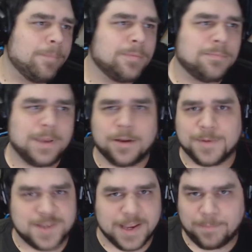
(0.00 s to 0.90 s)
Make no
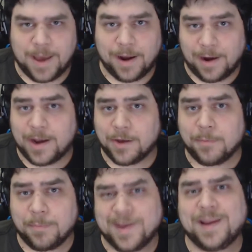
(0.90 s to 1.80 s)
mistake about it, I know I'm
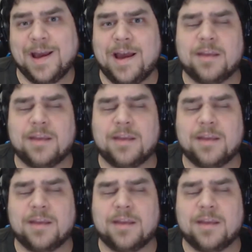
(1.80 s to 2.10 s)
a big guy.